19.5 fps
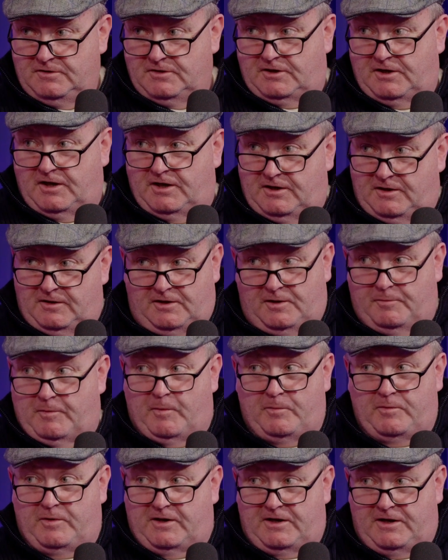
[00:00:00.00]
You can't come
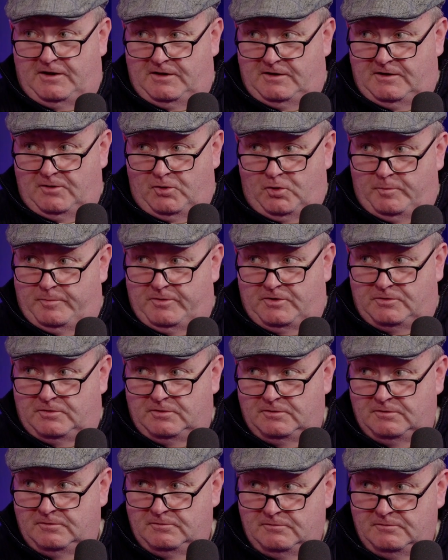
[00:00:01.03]
up with your own hobbies?
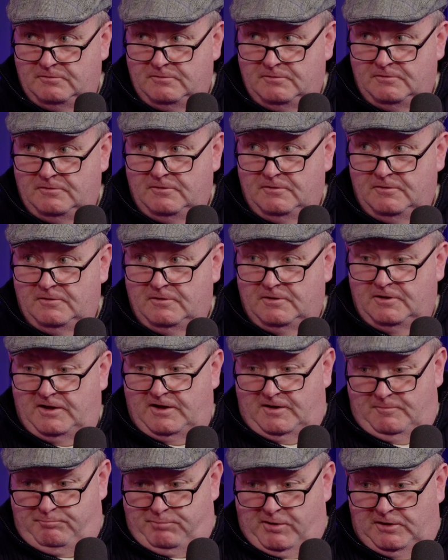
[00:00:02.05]

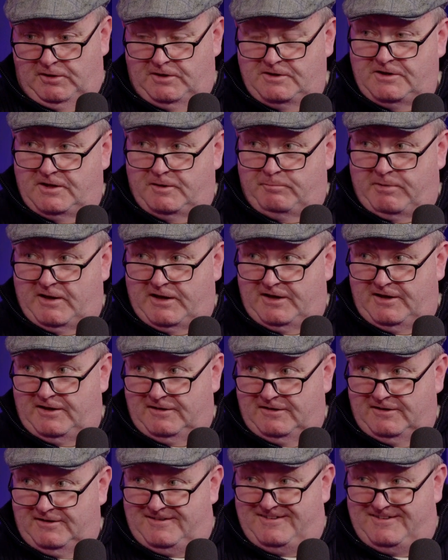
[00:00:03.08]
Like pulling your banger?